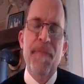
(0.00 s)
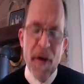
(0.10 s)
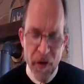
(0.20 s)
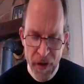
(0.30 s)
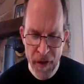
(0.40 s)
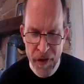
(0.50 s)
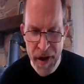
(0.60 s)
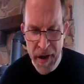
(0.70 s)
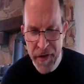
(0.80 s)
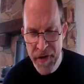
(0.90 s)
It says
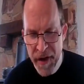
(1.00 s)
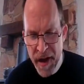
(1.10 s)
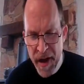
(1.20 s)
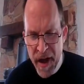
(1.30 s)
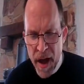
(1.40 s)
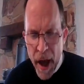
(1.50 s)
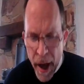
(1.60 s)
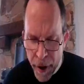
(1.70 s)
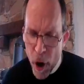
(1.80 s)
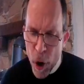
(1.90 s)
this,
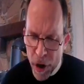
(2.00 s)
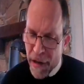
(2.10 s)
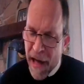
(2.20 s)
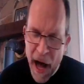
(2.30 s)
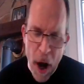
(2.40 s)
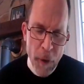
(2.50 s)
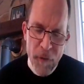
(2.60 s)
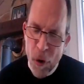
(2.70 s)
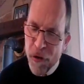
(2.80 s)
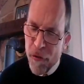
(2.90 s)
"And I heard a loud
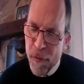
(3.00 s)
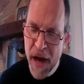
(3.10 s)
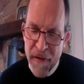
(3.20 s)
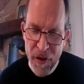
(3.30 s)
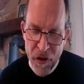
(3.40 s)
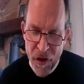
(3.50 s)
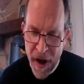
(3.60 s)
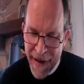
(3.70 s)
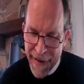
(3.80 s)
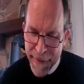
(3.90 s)
voice from heaven
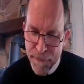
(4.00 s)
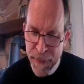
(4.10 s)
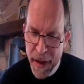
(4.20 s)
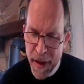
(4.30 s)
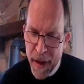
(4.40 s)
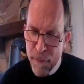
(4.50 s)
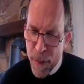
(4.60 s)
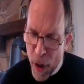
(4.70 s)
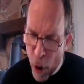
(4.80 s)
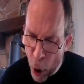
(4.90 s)
saying,
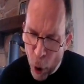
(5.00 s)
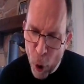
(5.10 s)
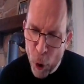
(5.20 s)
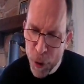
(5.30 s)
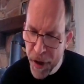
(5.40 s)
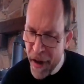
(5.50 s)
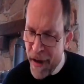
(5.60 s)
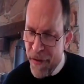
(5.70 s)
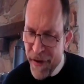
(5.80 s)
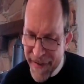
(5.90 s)
'Behold,
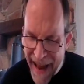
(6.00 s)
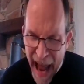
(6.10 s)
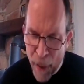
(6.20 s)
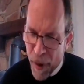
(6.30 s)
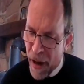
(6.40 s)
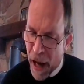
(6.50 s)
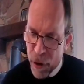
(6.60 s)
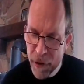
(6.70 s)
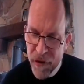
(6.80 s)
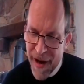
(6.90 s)
the
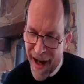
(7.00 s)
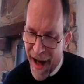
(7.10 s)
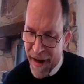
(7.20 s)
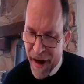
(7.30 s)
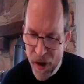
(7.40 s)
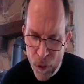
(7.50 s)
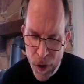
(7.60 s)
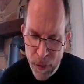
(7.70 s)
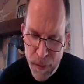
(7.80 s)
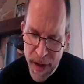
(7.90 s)
tabernacle of God is
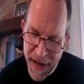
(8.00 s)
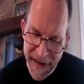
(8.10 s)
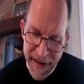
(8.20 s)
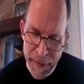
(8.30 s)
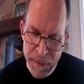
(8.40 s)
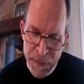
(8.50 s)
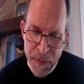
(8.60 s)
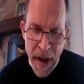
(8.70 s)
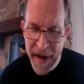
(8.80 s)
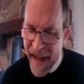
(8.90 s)
with men,
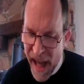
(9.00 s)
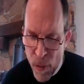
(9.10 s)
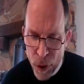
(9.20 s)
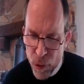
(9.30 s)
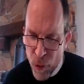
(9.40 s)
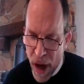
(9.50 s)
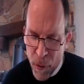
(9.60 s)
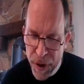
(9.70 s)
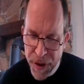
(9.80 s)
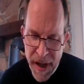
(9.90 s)
and he will dwell
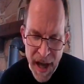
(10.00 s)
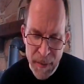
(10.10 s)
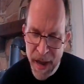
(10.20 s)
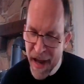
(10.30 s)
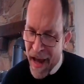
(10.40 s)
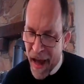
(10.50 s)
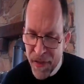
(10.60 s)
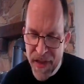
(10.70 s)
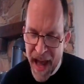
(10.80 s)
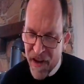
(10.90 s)
with them,
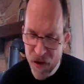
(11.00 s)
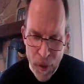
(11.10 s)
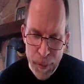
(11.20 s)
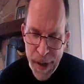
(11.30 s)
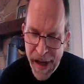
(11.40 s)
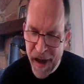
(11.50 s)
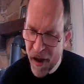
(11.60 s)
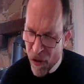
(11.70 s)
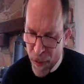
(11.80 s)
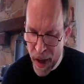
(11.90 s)
and they shall be
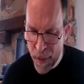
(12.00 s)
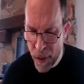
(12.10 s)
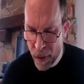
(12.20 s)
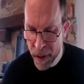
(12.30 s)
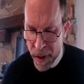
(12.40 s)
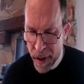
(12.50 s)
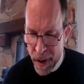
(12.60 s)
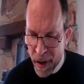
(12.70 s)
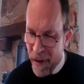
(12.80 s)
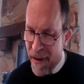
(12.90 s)
his people.
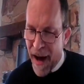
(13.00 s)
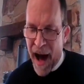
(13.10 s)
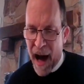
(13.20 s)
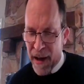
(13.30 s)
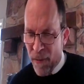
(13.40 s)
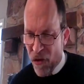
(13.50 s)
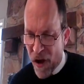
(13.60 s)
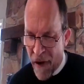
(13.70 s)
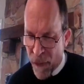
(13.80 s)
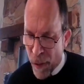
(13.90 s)
God
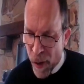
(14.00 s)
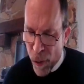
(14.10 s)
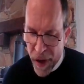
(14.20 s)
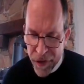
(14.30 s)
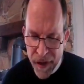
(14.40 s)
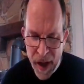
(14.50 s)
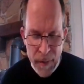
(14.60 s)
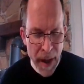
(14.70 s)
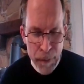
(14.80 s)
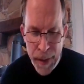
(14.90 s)
himself will be with them
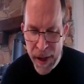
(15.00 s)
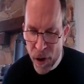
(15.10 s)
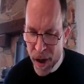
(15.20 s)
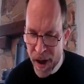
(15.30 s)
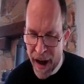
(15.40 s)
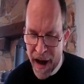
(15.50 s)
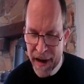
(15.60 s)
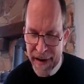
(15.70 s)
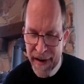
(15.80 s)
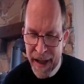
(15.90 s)
and be their God.